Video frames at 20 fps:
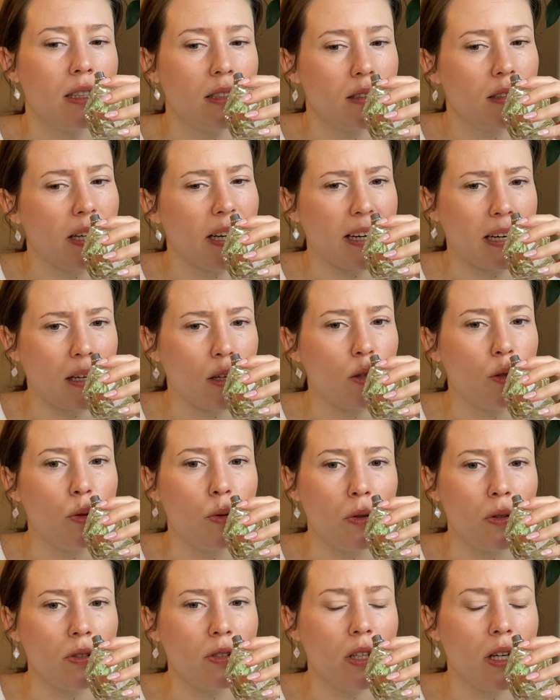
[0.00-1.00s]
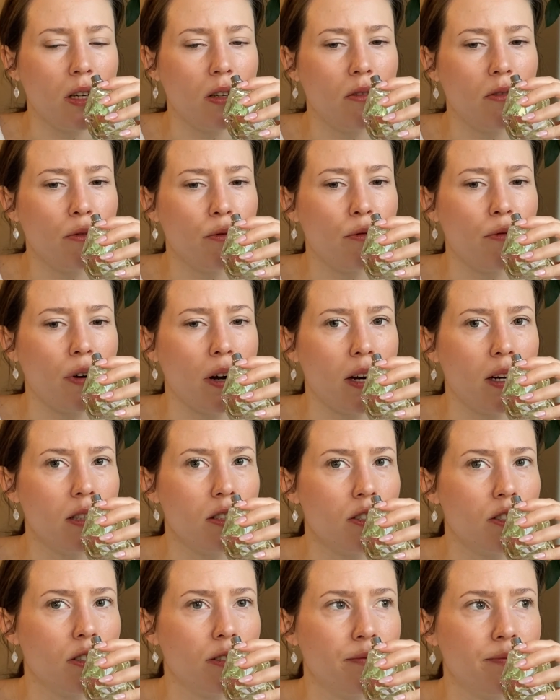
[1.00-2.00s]
kind of cool tone
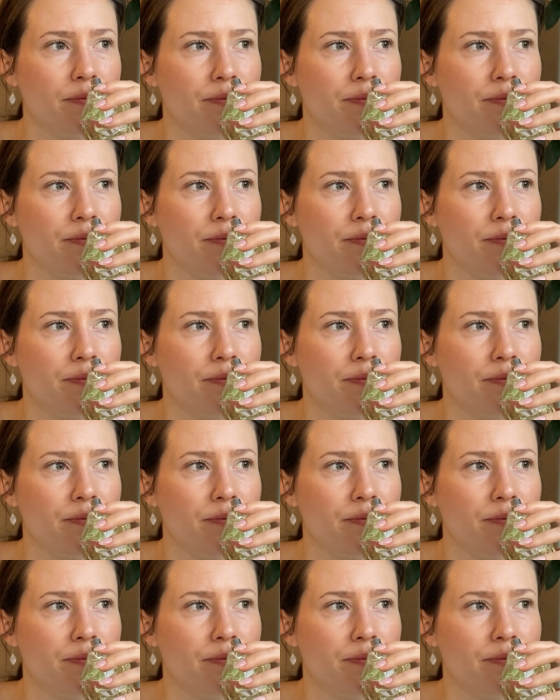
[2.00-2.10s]
fresh.